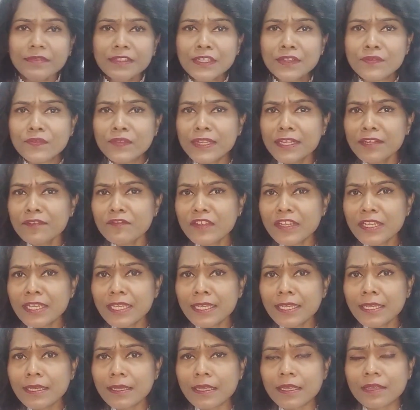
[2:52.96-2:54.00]
Will
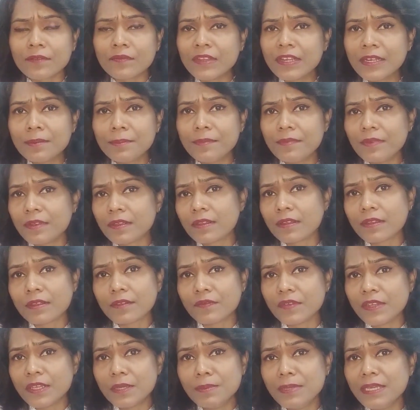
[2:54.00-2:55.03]
we
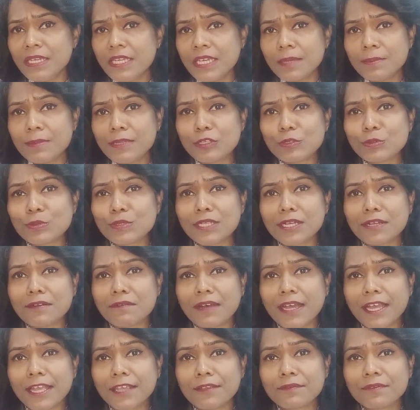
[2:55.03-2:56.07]
be able to
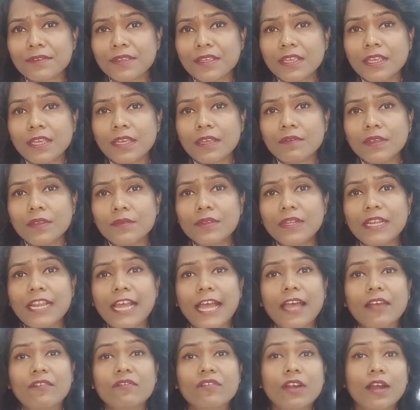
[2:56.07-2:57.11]
survive? We will
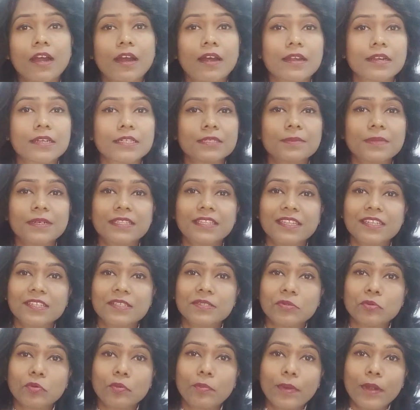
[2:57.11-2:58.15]
have cars, but there
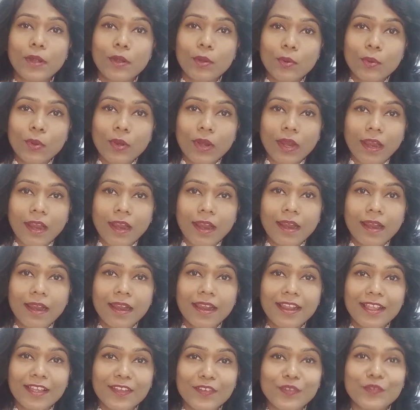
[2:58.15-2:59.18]
is no petrol.
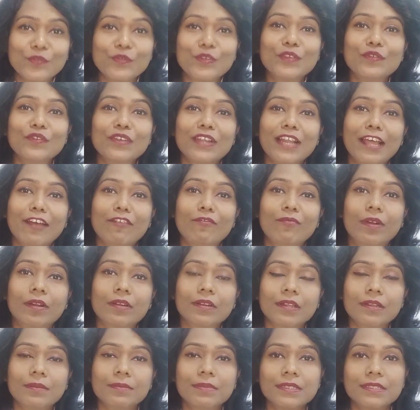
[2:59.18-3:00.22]
We will have
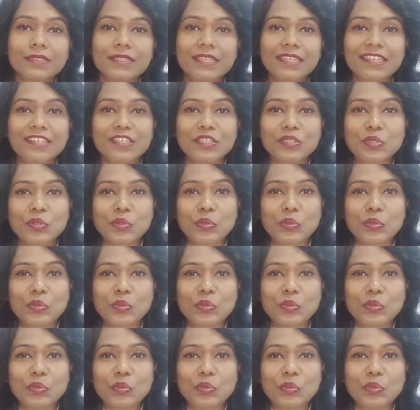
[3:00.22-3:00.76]
bottle, but there is no